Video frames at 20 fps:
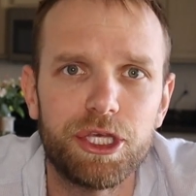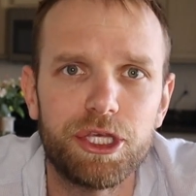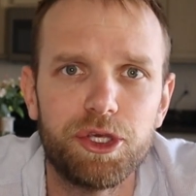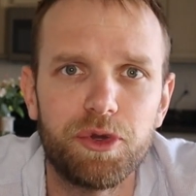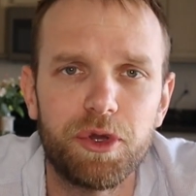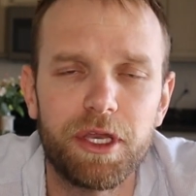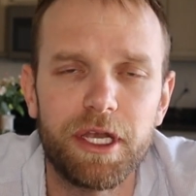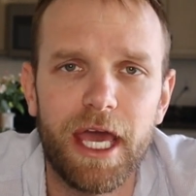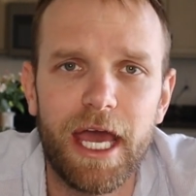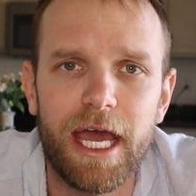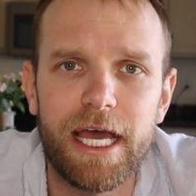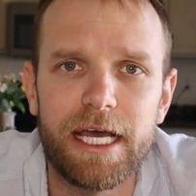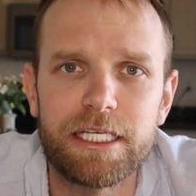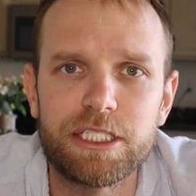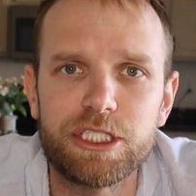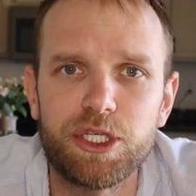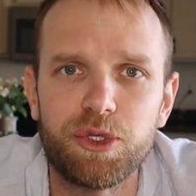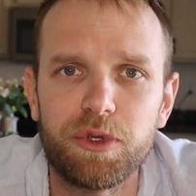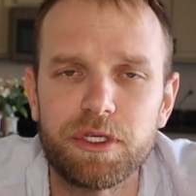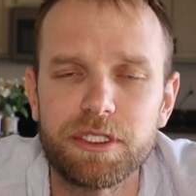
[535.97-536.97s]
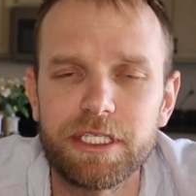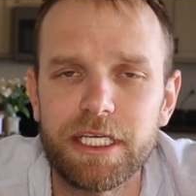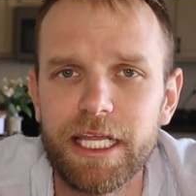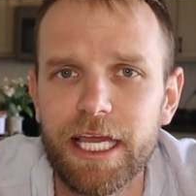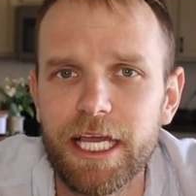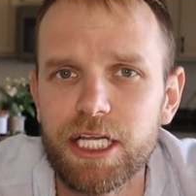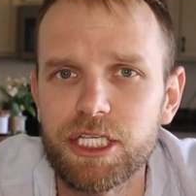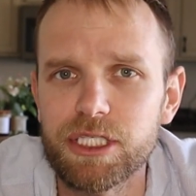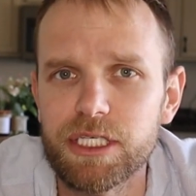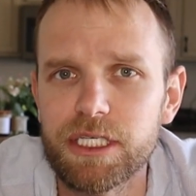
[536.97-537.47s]
You can ask your real estate
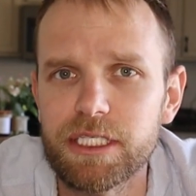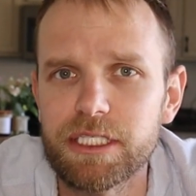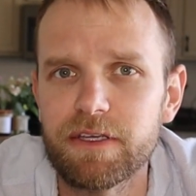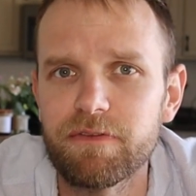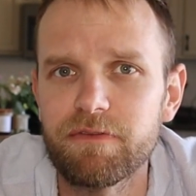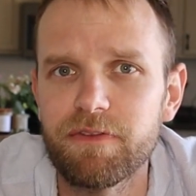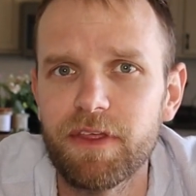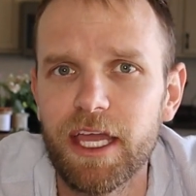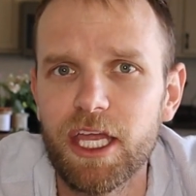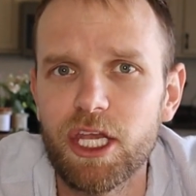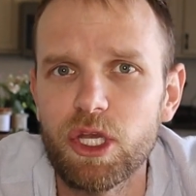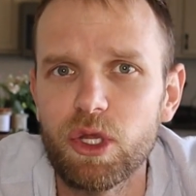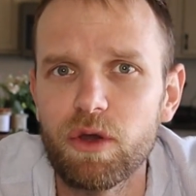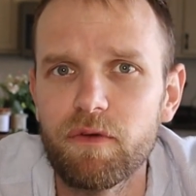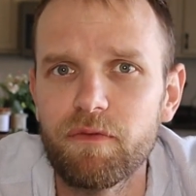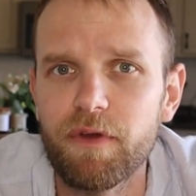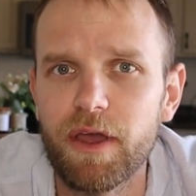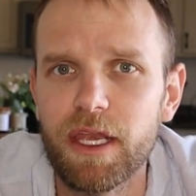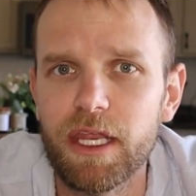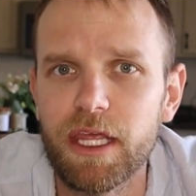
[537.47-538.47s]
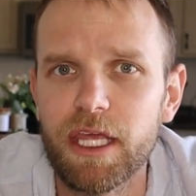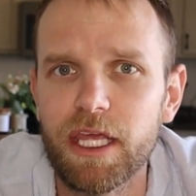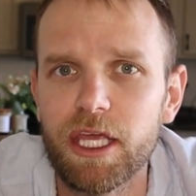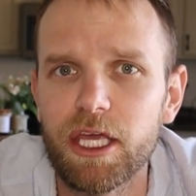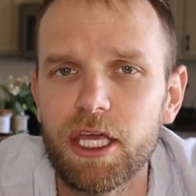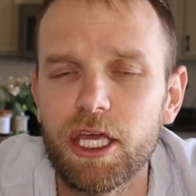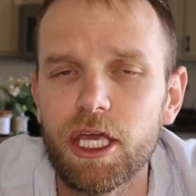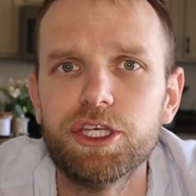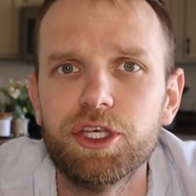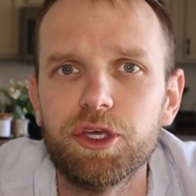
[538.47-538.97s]
agent if they know of
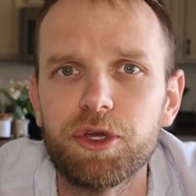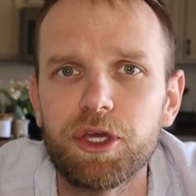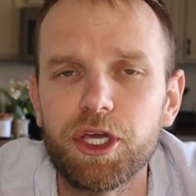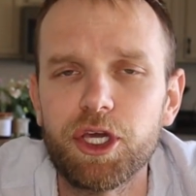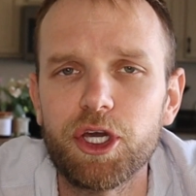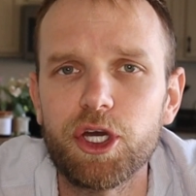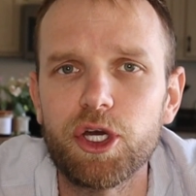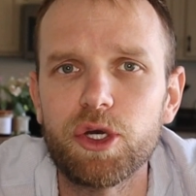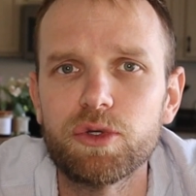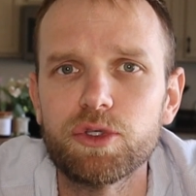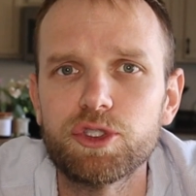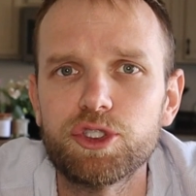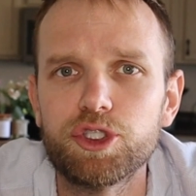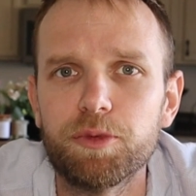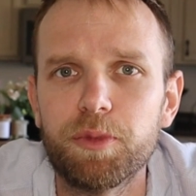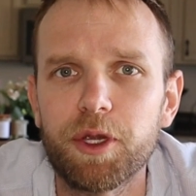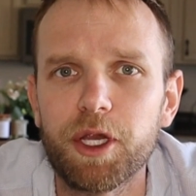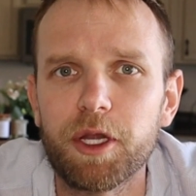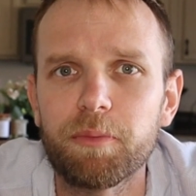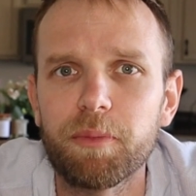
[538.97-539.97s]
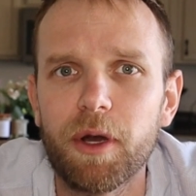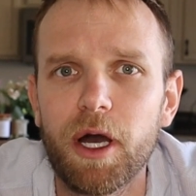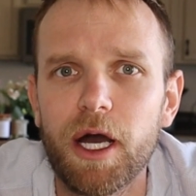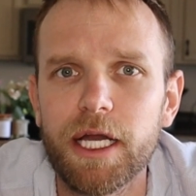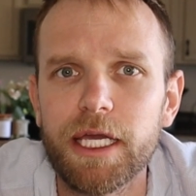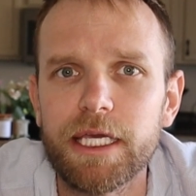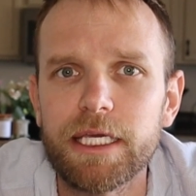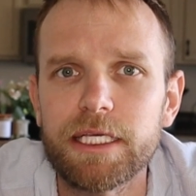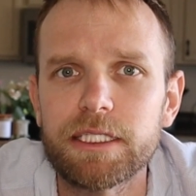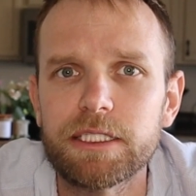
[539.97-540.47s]
any. You can go to Bigger
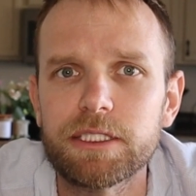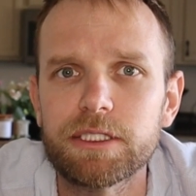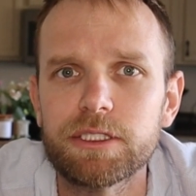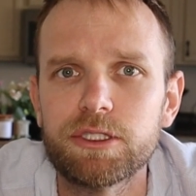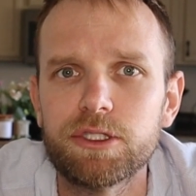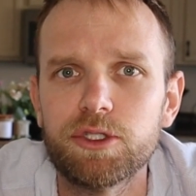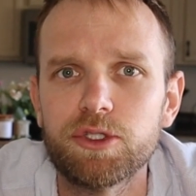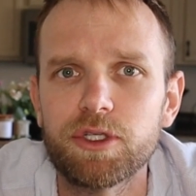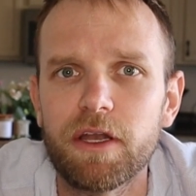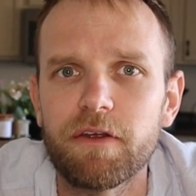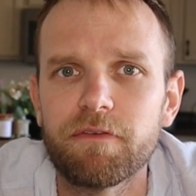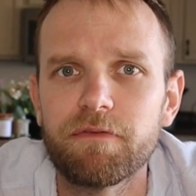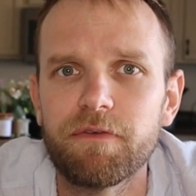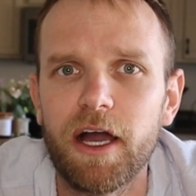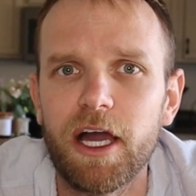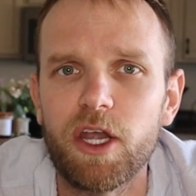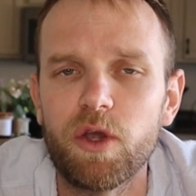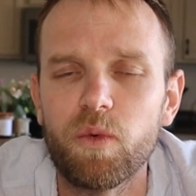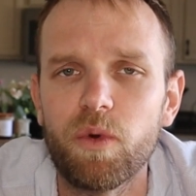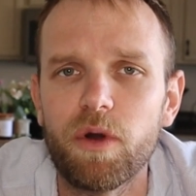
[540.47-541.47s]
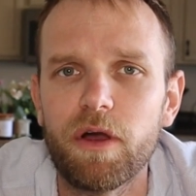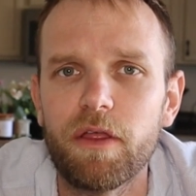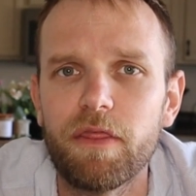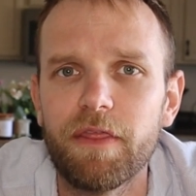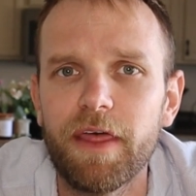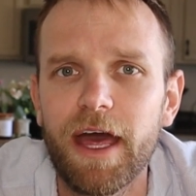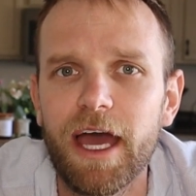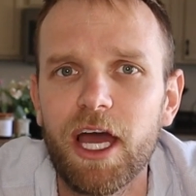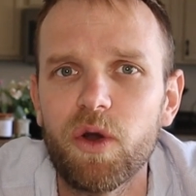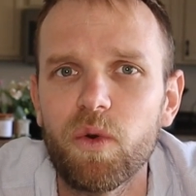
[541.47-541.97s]
Pockets to try to find one
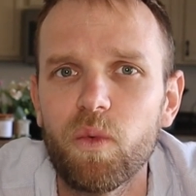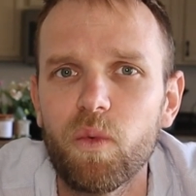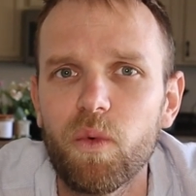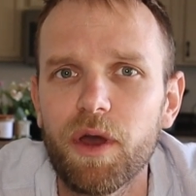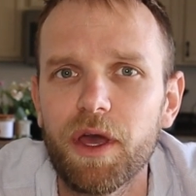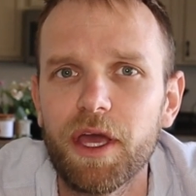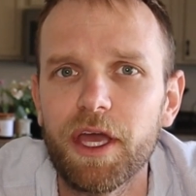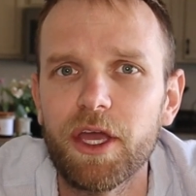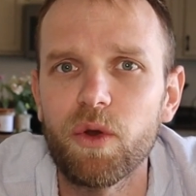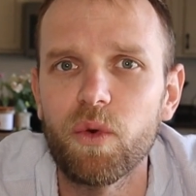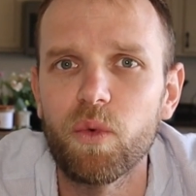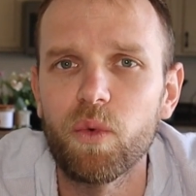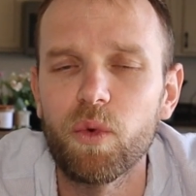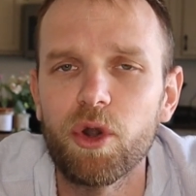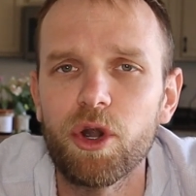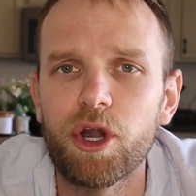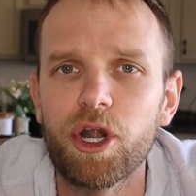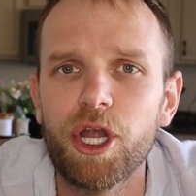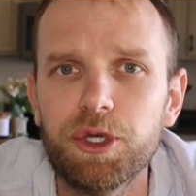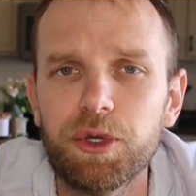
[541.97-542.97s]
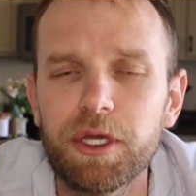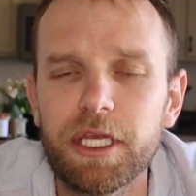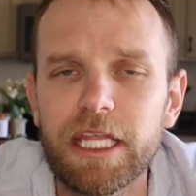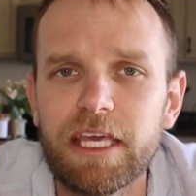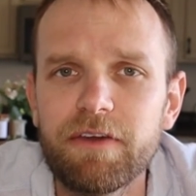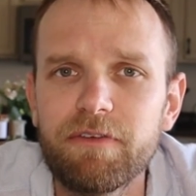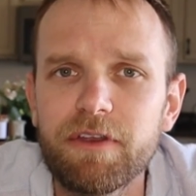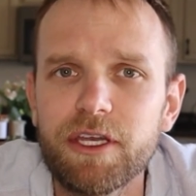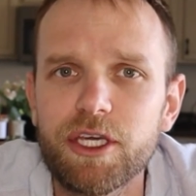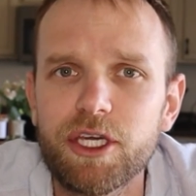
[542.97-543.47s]
that way, or you can
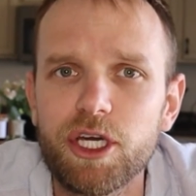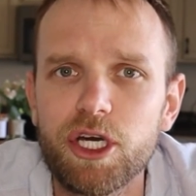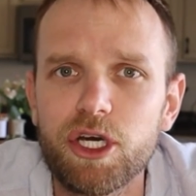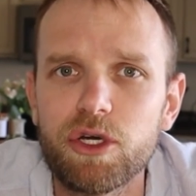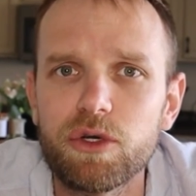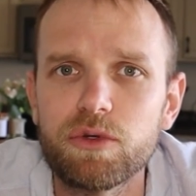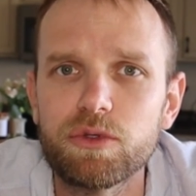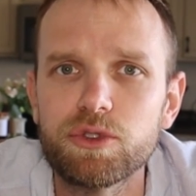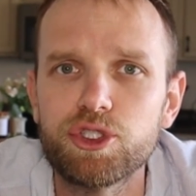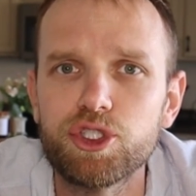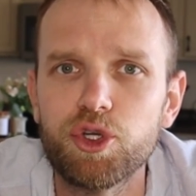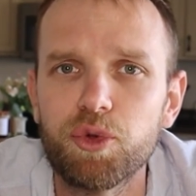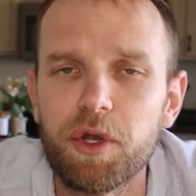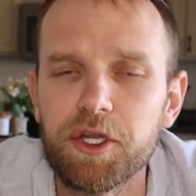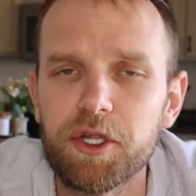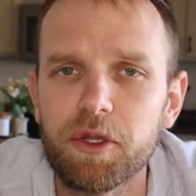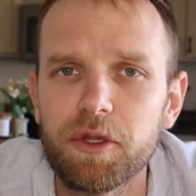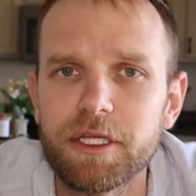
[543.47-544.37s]
even go to rental